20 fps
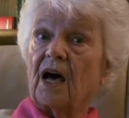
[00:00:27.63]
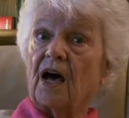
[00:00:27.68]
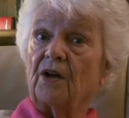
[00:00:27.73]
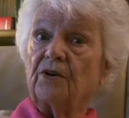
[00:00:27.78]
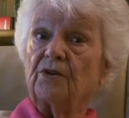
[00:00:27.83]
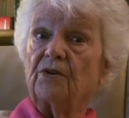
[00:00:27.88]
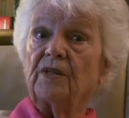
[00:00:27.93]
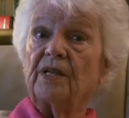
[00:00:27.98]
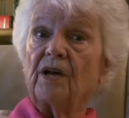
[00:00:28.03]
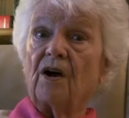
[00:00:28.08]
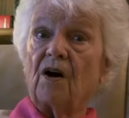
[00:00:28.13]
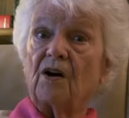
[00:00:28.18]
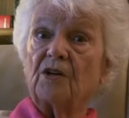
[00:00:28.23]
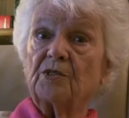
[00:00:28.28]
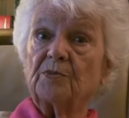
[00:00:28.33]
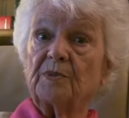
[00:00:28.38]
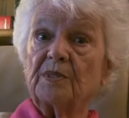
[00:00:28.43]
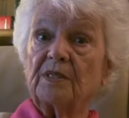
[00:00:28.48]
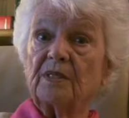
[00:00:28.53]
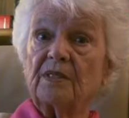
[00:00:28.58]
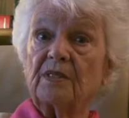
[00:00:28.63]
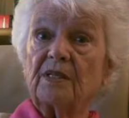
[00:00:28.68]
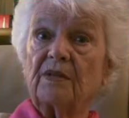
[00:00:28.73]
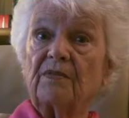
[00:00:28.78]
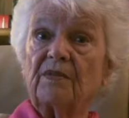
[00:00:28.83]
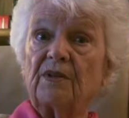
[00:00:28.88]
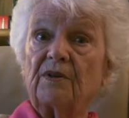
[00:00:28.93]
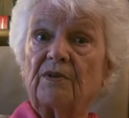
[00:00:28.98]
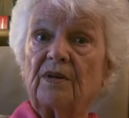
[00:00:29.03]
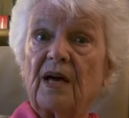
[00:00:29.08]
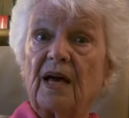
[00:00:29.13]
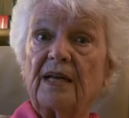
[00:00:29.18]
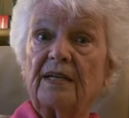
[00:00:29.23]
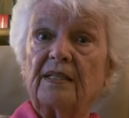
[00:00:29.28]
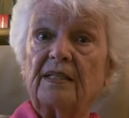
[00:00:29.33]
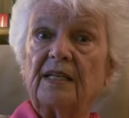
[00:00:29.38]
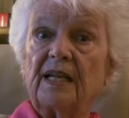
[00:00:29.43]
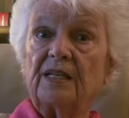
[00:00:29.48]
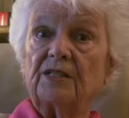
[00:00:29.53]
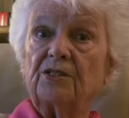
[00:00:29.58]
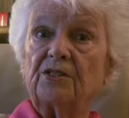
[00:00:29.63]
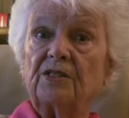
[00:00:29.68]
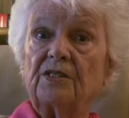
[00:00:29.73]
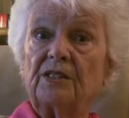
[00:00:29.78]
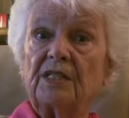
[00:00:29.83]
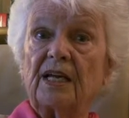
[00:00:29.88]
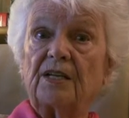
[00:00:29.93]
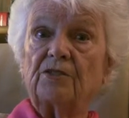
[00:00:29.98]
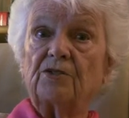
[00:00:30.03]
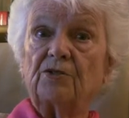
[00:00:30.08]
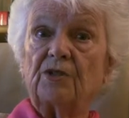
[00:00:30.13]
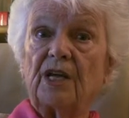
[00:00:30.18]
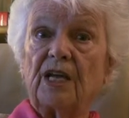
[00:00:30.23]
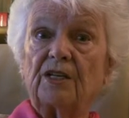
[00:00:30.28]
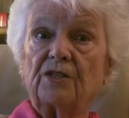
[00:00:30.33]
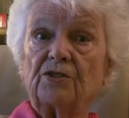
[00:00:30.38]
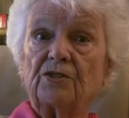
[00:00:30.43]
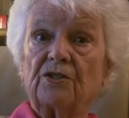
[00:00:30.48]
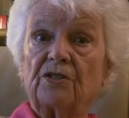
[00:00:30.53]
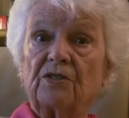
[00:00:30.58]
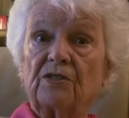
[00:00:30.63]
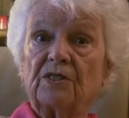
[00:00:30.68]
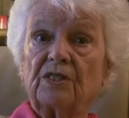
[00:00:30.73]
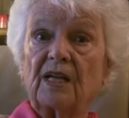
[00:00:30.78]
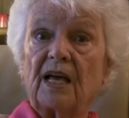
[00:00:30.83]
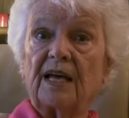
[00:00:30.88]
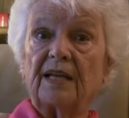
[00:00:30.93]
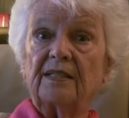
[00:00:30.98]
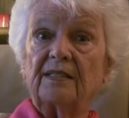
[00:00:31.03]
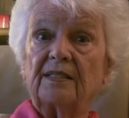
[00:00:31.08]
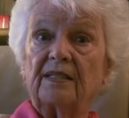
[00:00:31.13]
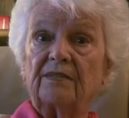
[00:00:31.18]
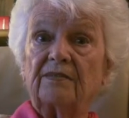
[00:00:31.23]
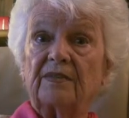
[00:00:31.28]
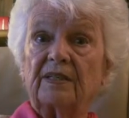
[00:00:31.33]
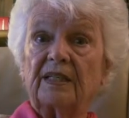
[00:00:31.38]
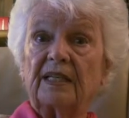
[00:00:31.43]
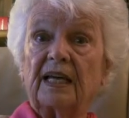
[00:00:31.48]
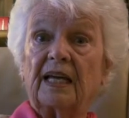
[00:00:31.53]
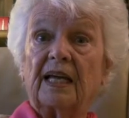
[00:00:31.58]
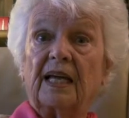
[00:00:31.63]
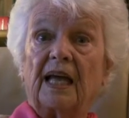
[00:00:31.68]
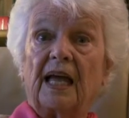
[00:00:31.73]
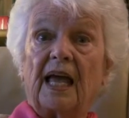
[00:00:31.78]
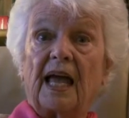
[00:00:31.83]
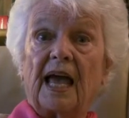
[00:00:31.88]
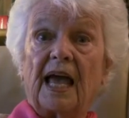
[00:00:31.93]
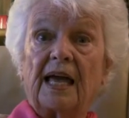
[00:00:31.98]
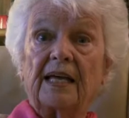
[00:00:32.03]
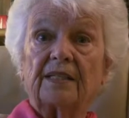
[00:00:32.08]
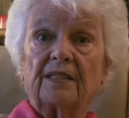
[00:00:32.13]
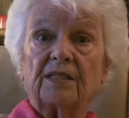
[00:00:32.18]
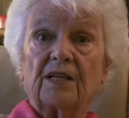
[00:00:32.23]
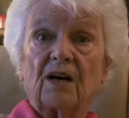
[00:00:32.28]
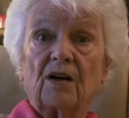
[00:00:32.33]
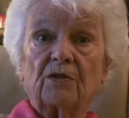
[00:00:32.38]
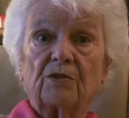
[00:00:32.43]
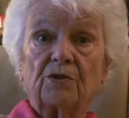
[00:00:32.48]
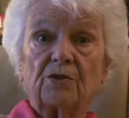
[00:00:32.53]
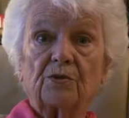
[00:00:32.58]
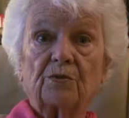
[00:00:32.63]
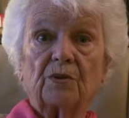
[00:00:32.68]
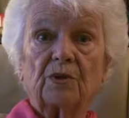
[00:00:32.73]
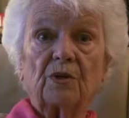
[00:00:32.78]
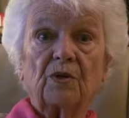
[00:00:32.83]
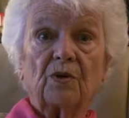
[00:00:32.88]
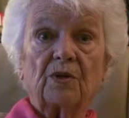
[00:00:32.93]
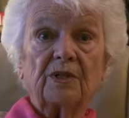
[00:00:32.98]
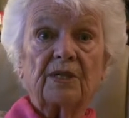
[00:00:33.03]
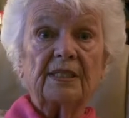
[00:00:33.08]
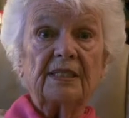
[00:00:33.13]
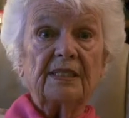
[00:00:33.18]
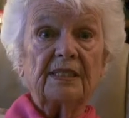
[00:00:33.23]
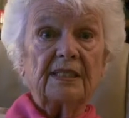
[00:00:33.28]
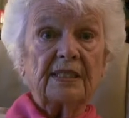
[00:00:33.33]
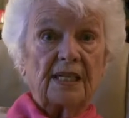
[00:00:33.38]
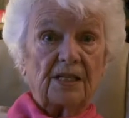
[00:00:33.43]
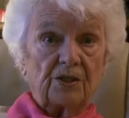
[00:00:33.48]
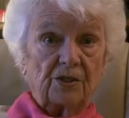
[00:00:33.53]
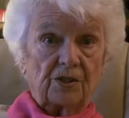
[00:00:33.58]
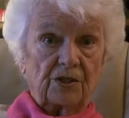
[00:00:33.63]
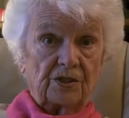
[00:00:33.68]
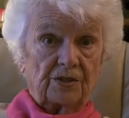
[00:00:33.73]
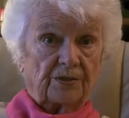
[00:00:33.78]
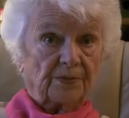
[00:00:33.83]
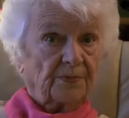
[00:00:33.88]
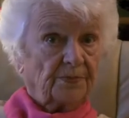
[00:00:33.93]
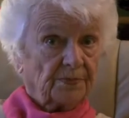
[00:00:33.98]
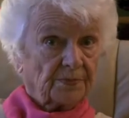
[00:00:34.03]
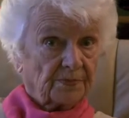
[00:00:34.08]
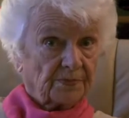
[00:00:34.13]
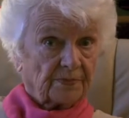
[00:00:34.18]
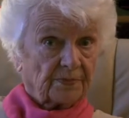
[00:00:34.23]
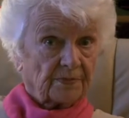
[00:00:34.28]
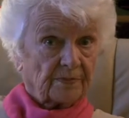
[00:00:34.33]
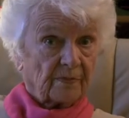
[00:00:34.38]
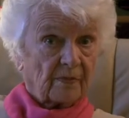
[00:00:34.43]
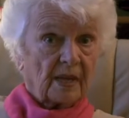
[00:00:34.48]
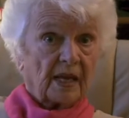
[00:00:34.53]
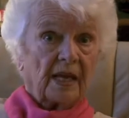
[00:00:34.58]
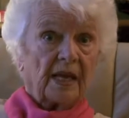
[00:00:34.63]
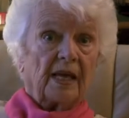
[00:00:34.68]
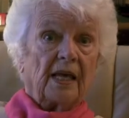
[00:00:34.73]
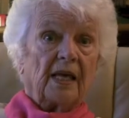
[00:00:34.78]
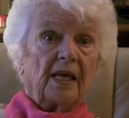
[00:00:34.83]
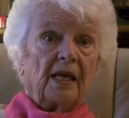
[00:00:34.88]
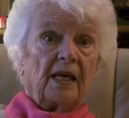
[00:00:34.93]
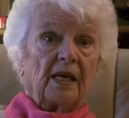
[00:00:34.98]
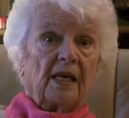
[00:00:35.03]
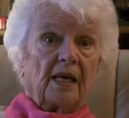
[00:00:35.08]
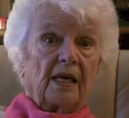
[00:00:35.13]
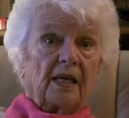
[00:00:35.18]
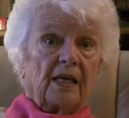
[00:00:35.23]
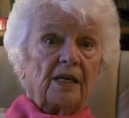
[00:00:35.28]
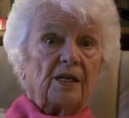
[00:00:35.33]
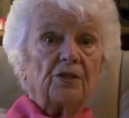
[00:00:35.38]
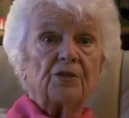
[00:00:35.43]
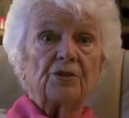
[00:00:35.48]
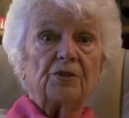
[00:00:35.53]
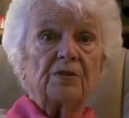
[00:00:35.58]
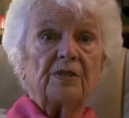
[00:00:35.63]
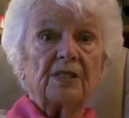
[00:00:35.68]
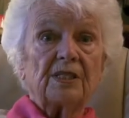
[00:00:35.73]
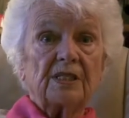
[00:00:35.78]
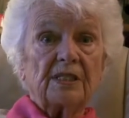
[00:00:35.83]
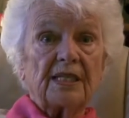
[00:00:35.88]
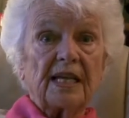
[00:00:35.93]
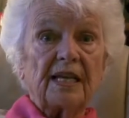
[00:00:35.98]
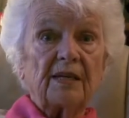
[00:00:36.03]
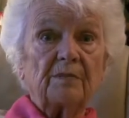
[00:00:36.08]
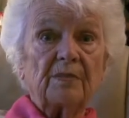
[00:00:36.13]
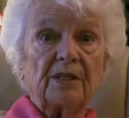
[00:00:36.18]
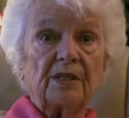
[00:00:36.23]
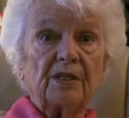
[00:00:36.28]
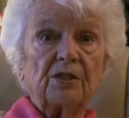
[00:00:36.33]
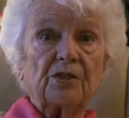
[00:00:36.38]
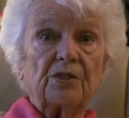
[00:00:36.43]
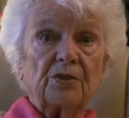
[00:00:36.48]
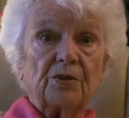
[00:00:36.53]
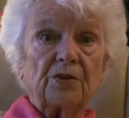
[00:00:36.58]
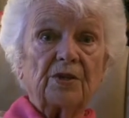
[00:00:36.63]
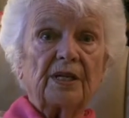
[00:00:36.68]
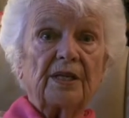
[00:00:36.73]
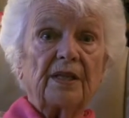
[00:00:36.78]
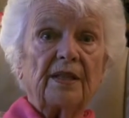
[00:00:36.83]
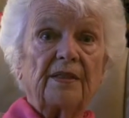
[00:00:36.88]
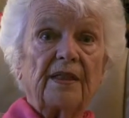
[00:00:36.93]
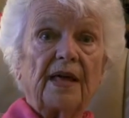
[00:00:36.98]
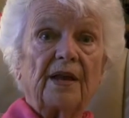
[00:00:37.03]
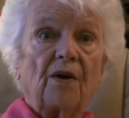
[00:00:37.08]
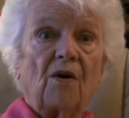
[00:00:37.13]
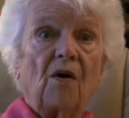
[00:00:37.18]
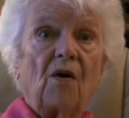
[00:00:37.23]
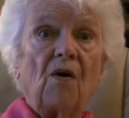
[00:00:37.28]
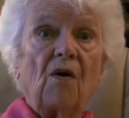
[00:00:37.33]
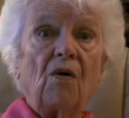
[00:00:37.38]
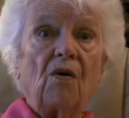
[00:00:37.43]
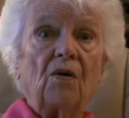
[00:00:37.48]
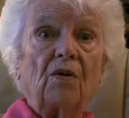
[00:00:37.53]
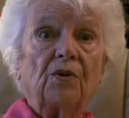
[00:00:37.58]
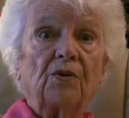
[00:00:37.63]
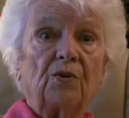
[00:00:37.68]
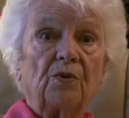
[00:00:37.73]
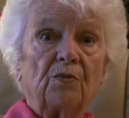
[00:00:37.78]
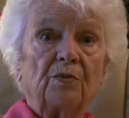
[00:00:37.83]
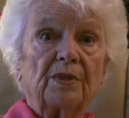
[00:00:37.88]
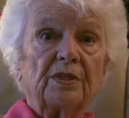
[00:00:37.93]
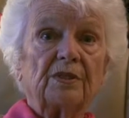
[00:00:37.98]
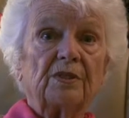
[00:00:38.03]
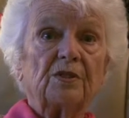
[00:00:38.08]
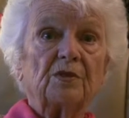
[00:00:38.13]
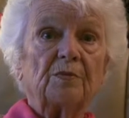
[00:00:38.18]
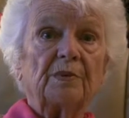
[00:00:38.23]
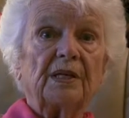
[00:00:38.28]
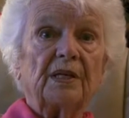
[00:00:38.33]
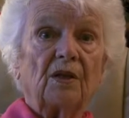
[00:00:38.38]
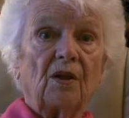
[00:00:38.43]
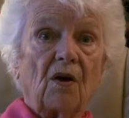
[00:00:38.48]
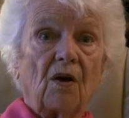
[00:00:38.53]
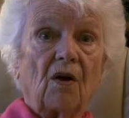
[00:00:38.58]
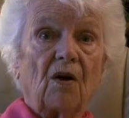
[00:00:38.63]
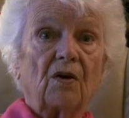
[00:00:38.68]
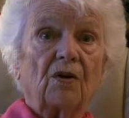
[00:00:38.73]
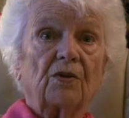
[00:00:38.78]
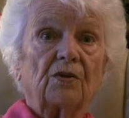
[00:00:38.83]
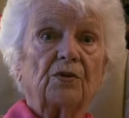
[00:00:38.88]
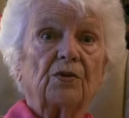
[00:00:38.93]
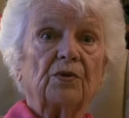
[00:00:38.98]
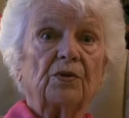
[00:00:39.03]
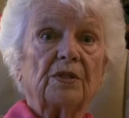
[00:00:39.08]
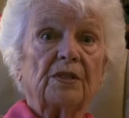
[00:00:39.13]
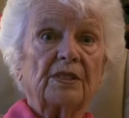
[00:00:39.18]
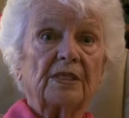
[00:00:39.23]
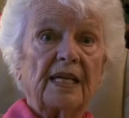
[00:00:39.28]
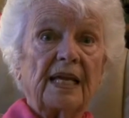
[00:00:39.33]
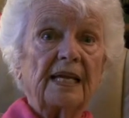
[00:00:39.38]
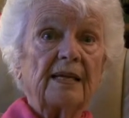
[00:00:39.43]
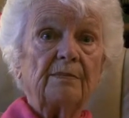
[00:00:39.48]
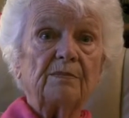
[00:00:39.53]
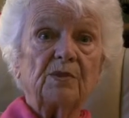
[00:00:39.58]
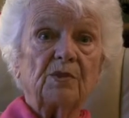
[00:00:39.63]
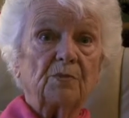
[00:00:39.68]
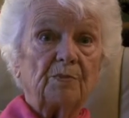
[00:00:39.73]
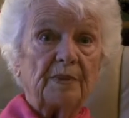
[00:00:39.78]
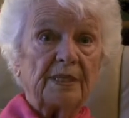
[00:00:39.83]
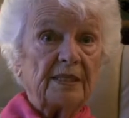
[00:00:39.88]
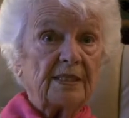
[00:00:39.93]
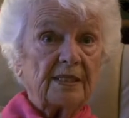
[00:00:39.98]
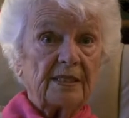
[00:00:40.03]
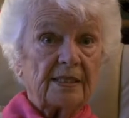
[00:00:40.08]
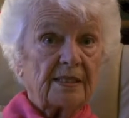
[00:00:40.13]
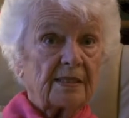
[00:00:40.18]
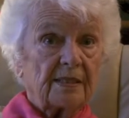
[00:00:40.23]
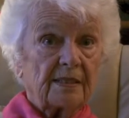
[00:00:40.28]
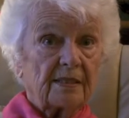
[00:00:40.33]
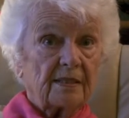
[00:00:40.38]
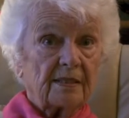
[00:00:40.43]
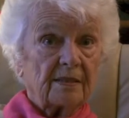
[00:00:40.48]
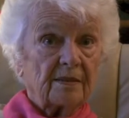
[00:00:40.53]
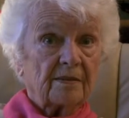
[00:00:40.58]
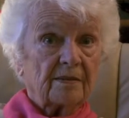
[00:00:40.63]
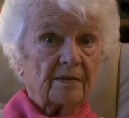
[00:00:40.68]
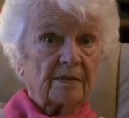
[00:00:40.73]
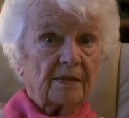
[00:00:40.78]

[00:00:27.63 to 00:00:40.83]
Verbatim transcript: under the auspices of the United Nations Educational, Scientific, and Cultural Organization, issued a statement asserting that all humans belong to the same species